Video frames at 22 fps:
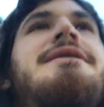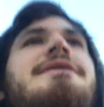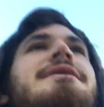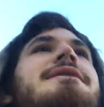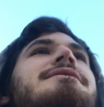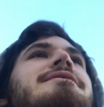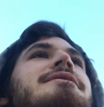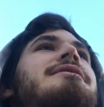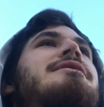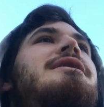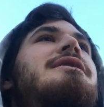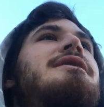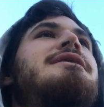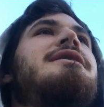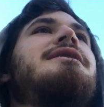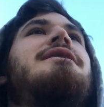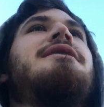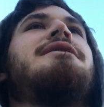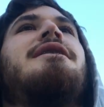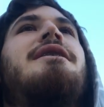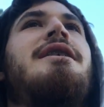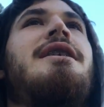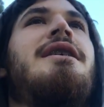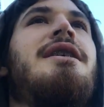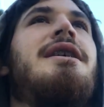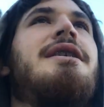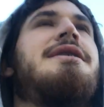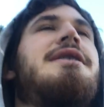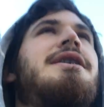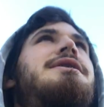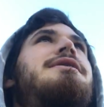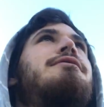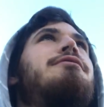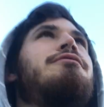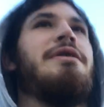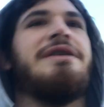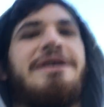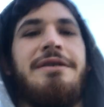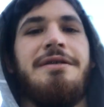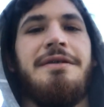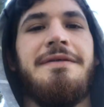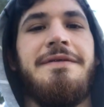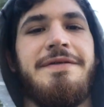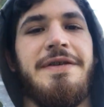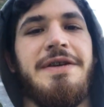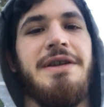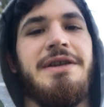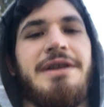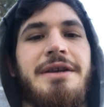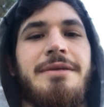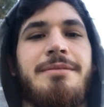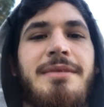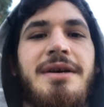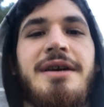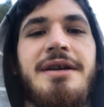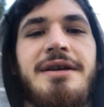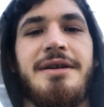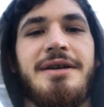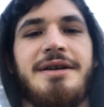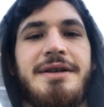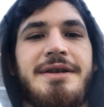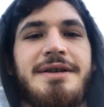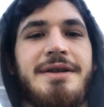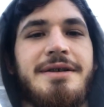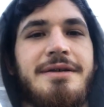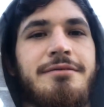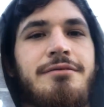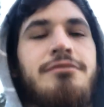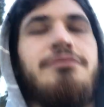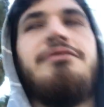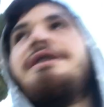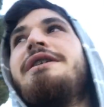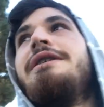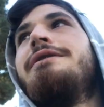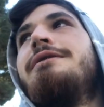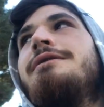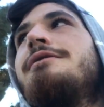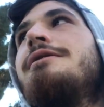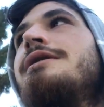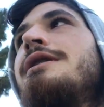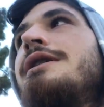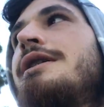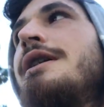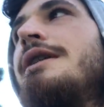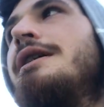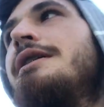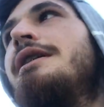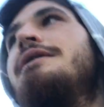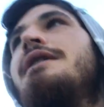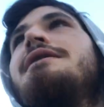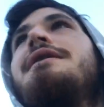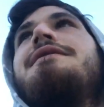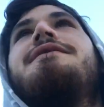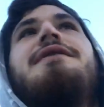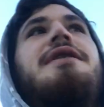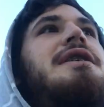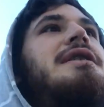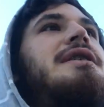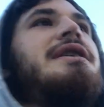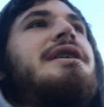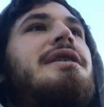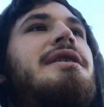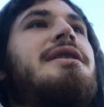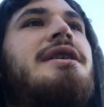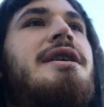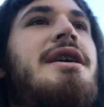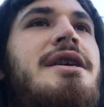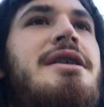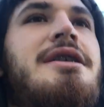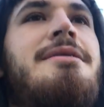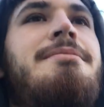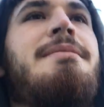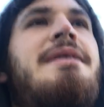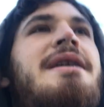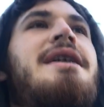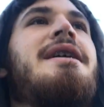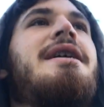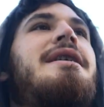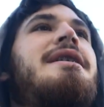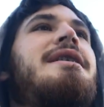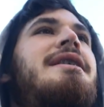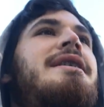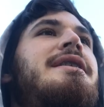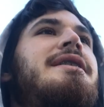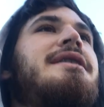just such a real feeling, man. It's a real feeling, man.